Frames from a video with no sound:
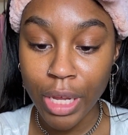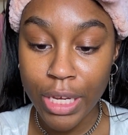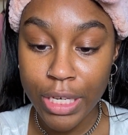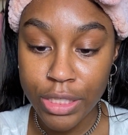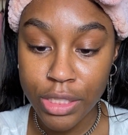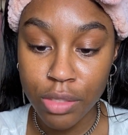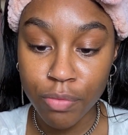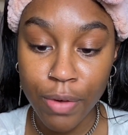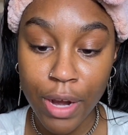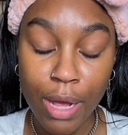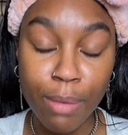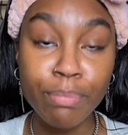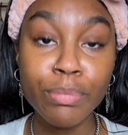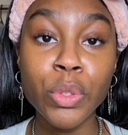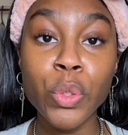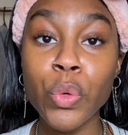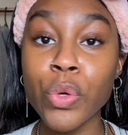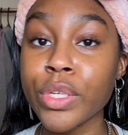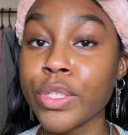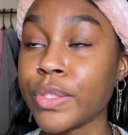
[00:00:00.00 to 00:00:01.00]
It's a wrap.
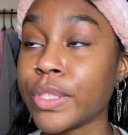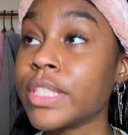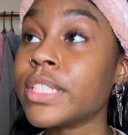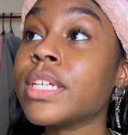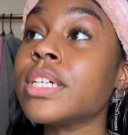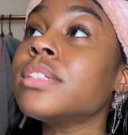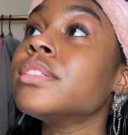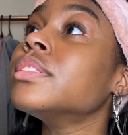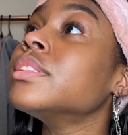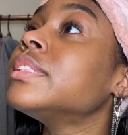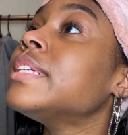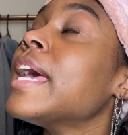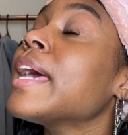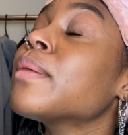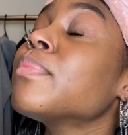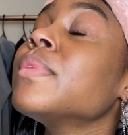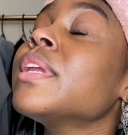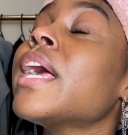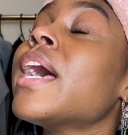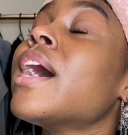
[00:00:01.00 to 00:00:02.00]
Lord, you can
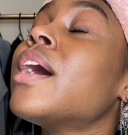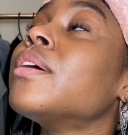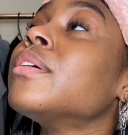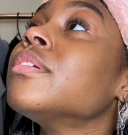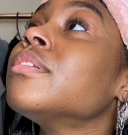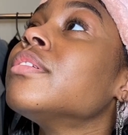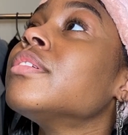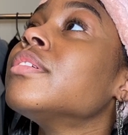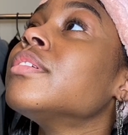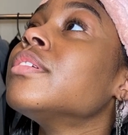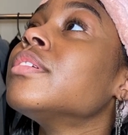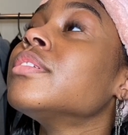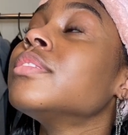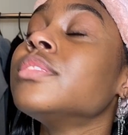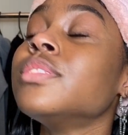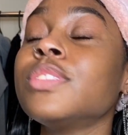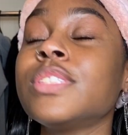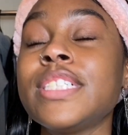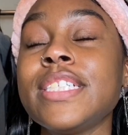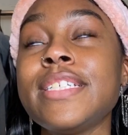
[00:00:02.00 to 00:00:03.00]
take me now.
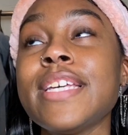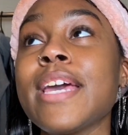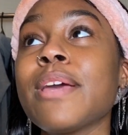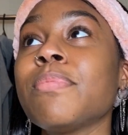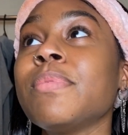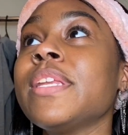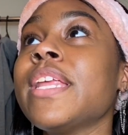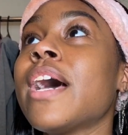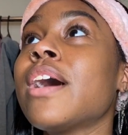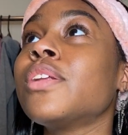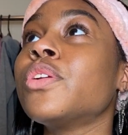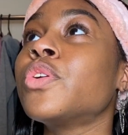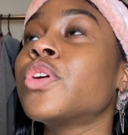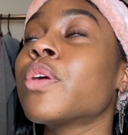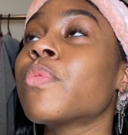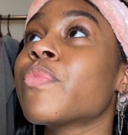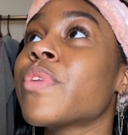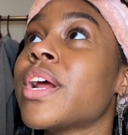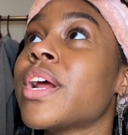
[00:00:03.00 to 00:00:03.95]
You can take me now, Lord, I'm